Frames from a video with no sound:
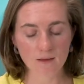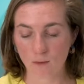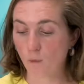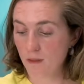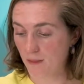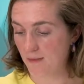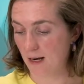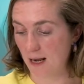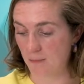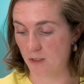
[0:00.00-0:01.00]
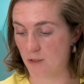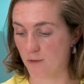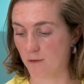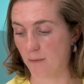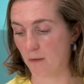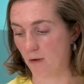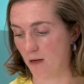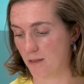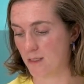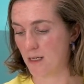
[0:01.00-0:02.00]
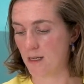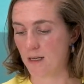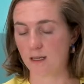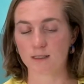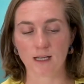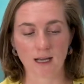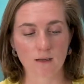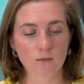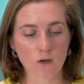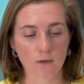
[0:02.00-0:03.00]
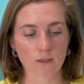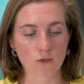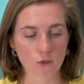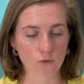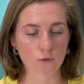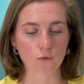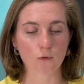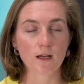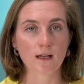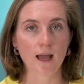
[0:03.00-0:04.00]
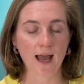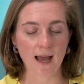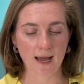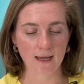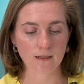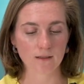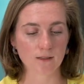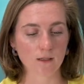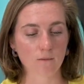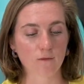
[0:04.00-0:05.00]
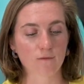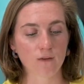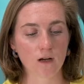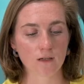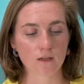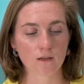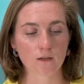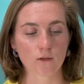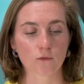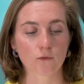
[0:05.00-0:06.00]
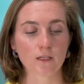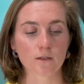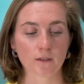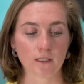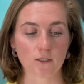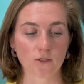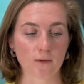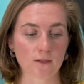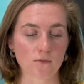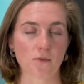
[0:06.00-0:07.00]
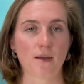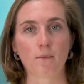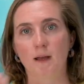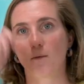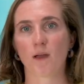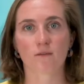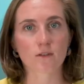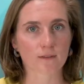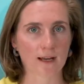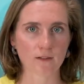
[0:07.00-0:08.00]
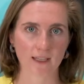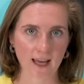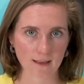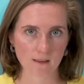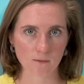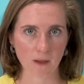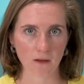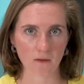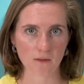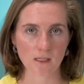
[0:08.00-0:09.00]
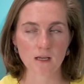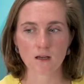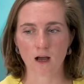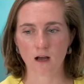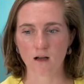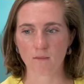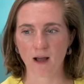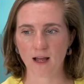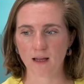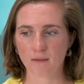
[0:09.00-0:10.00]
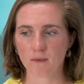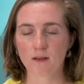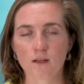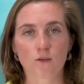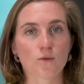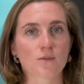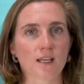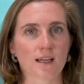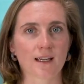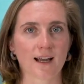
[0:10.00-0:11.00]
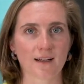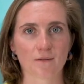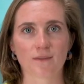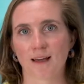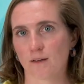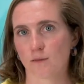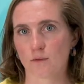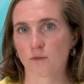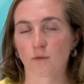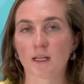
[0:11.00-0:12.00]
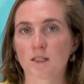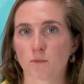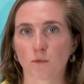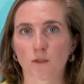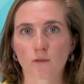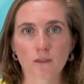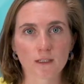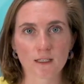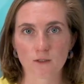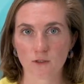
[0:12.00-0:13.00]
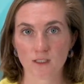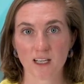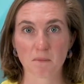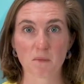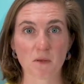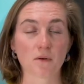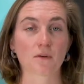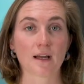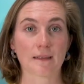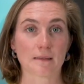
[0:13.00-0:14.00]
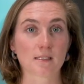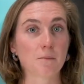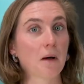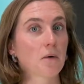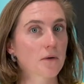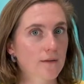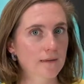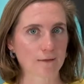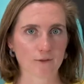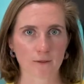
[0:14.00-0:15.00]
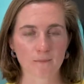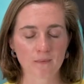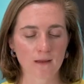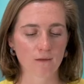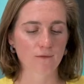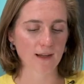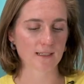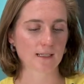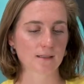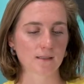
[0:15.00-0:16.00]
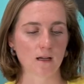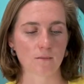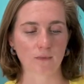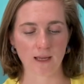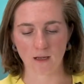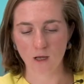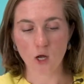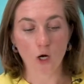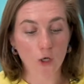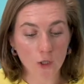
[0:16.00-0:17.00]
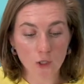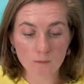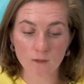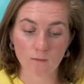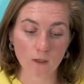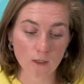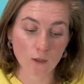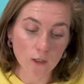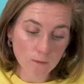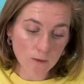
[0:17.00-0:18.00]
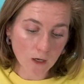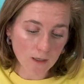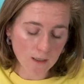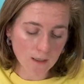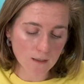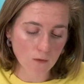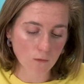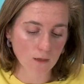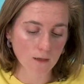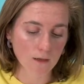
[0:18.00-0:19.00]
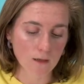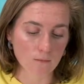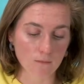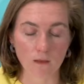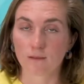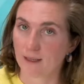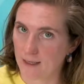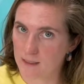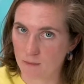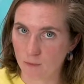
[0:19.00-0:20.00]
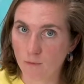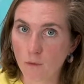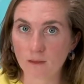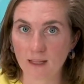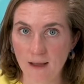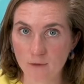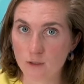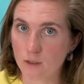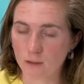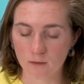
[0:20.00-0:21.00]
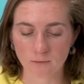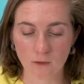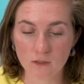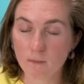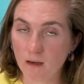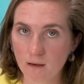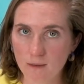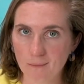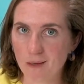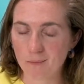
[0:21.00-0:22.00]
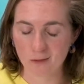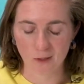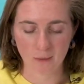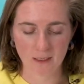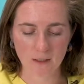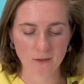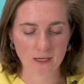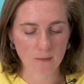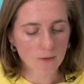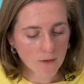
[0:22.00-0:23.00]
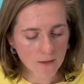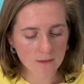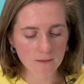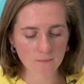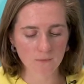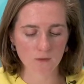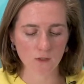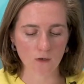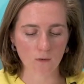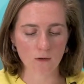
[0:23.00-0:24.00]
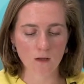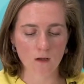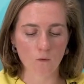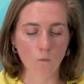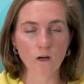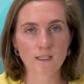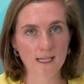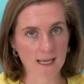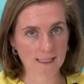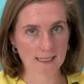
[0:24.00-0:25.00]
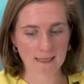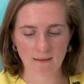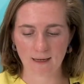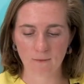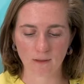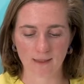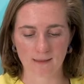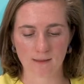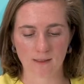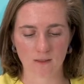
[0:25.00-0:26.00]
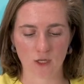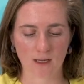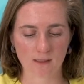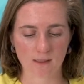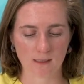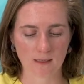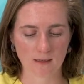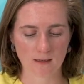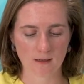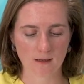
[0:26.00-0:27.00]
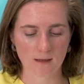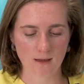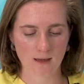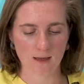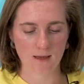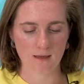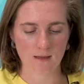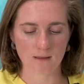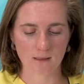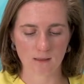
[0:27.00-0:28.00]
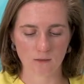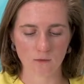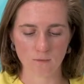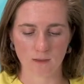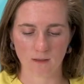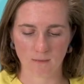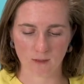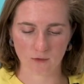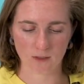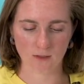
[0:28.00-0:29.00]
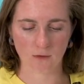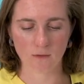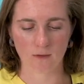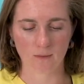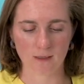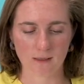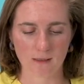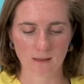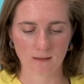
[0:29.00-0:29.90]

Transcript: one thing that I'm going to do for my wand is I am going to add some fun greenery to it so that when I wave it around and cast spells, I'm using kind of those greens will look really interesting. Maybe they'll kind of smell good if you're finding some like herbs from an herb garden or, like I said before, lavender or rosemary that might be growing in your neighborhood. So one technique that I would like to suggest is, my string's all over the place,